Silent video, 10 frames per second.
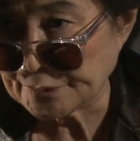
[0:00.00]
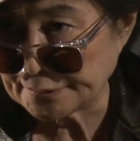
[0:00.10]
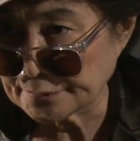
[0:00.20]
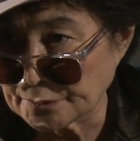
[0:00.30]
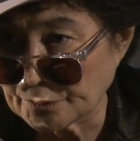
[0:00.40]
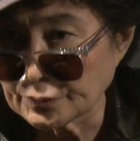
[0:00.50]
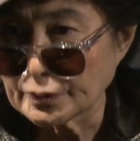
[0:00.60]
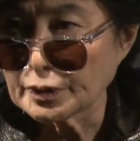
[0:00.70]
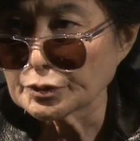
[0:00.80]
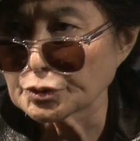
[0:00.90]
that,
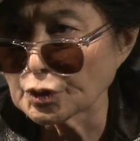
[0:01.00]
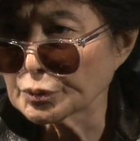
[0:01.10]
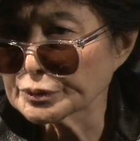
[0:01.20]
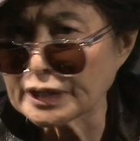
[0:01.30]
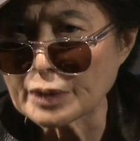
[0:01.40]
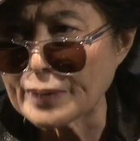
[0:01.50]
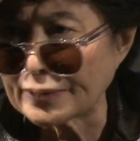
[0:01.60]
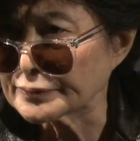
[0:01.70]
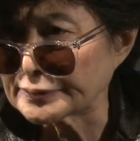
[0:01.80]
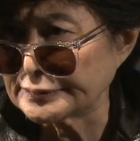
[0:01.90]
don't come
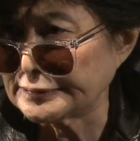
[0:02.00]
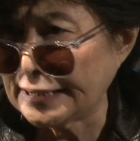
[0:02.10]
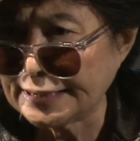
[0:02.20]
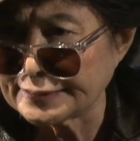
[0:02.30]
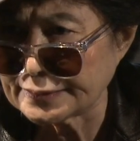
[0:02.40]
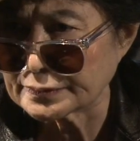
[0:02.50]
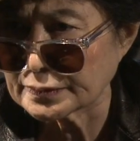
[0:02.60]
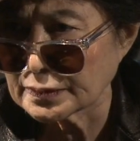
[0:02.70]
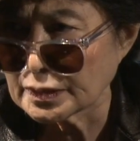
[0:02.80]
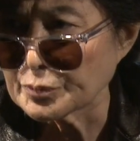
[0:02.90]
out and say it
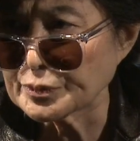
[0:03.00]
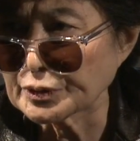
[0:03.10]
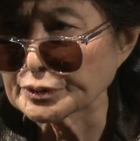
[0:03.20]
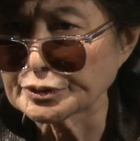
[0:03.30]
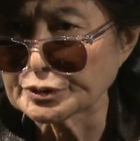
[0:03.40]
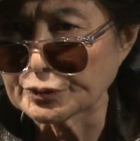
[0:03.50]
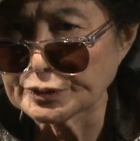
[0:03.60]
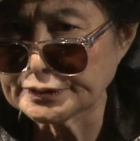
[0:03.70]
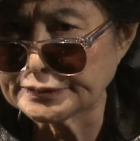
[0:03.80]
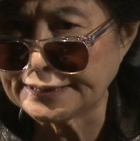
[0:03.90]
because,
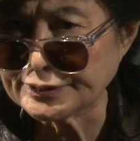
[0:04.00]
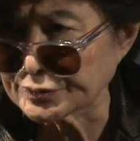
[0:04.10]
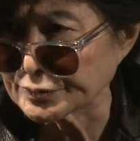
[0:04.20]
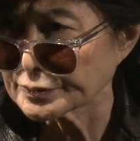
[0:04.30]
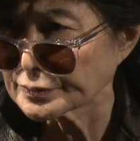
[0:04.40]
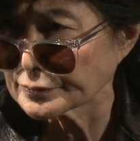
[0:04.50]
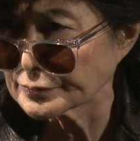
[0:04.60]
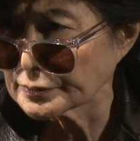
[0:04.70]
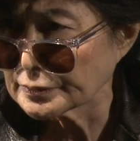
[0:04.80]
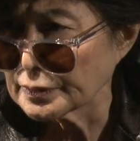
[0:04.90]
it's dangerous.
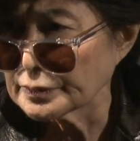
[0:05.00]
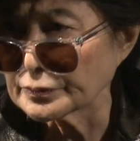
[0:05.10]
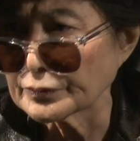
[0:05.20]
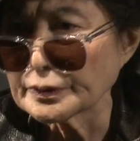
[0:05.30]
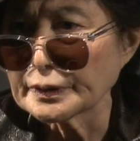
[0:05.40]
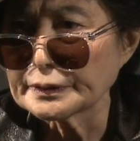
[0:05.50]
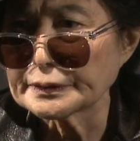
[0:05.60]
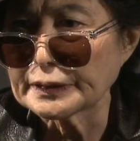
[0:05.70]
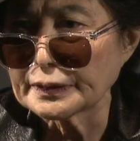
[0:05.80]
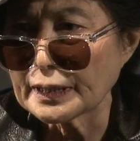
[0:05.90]

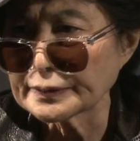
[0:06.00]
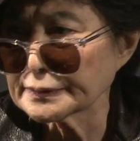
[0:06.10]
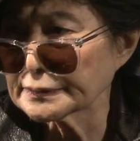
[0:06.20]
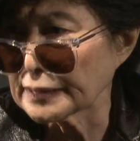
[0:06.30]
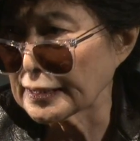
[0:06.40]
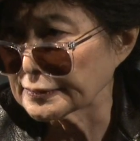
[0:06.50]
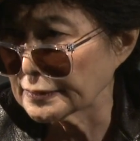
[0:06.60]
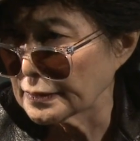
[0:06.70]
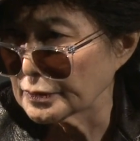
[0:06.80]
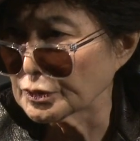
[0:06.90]
The other side,
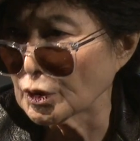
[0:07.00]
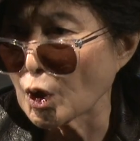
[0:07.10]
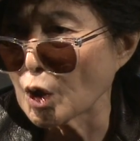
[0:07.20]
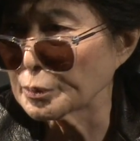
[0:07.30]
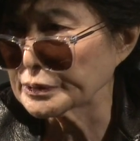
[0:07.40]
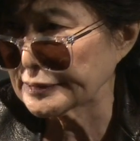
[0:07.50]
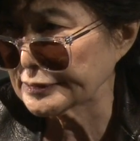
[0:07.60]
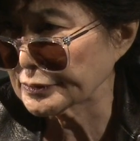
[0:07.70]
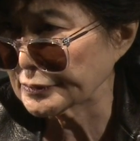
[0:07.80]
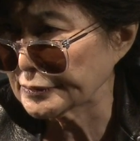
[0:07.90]
your
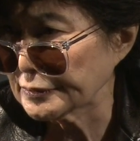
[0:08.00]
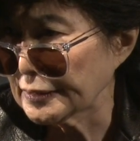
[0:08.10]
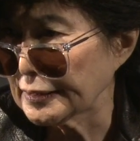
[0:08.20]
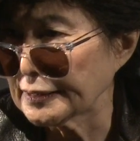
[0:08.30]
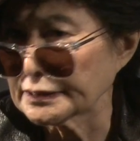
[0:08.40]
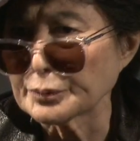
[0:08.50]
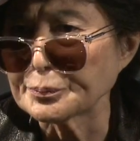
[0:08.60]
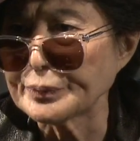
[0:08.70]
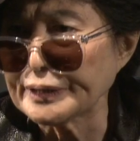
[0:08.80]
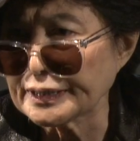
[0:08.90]
opposition is
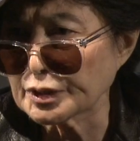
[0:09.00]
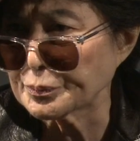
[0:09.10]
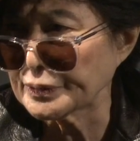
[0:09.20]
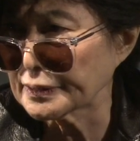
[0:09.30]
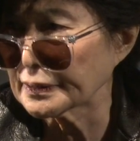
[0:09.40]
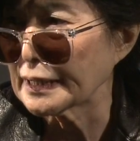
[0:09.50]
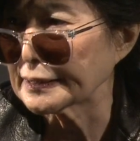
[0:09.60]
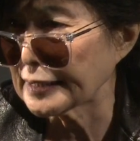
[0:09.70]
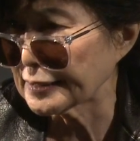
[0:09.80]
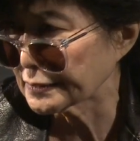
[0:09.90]
big, big
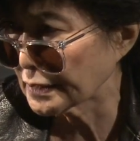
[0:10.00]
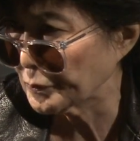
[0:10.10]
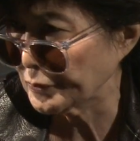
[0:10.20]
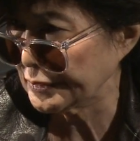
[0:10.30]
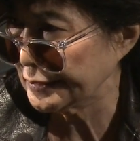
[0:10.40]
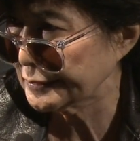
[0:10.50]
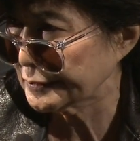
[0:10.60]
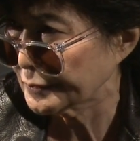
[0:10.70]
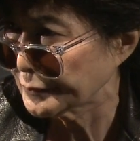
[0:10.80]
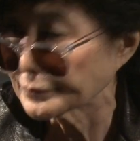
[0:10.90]
gas
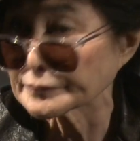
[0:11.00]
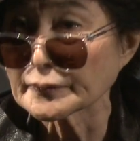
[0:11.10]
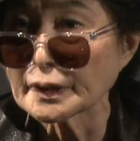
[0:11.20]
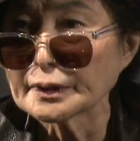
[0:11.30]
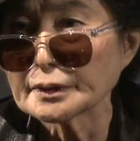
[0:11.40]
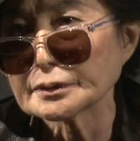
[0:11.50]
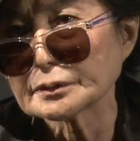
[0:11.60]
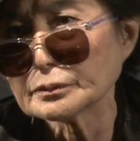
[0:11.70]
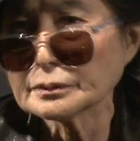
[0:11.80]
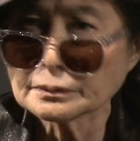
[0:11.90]
companies.
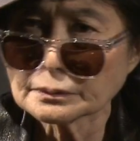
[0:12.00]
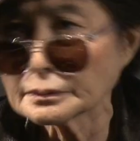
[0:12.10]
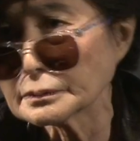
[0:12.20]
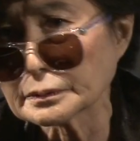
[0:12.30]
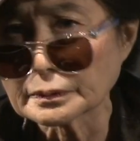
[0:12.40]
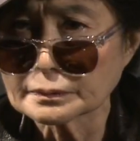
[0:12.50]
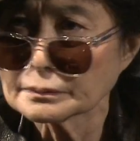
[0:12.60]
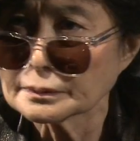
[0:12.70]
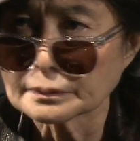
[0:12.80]
So, okay.